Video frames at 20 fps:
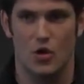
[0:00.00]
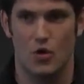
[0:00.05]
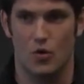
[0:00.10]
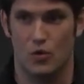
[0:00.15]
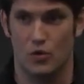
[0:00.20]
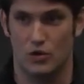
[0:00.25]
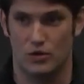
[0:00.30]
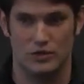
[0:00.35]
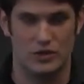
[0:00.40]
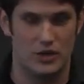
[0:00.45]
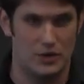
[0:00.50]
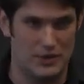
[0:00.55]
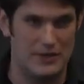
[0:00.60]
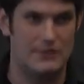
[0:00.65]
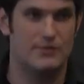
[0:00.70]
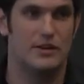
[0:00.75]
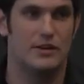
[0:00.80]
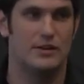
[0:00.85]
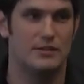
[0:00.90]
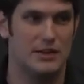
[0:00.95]
or, you know,
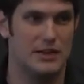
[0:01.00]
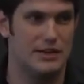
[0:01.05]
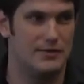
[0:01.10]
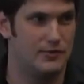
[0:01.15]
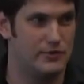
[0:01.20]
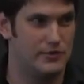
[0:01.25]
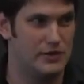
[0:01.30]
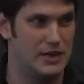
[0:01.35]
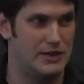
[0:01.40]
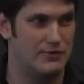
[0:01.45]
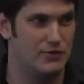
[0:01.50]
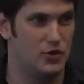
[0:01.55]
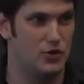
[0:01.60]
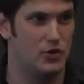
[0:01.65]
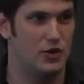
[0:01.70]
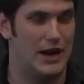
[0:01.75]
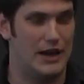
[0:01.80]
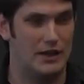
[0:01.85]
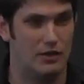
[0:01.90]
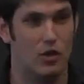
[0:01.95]
even if
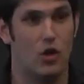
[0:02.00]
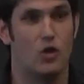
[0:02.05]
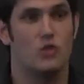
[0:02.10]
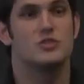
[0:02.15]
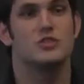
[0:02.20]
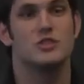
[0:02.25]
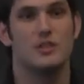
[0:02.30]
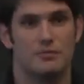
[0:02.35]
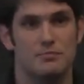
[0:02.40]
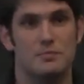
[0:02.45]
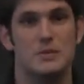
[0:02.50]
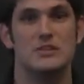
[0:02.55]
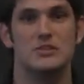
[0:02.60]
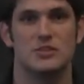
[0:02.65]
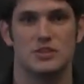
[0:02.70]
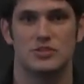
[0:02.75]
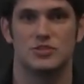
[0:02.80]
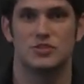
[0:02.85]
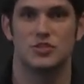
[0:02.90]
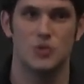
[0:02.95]
you're a large enough
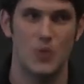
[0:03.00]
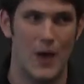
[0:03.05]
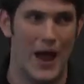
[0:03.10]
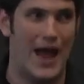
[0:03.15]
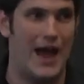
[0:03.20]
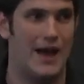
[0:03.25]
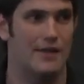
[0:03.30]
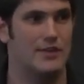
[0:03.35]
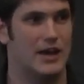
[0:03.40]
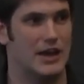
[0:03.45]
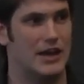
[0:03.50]
business to have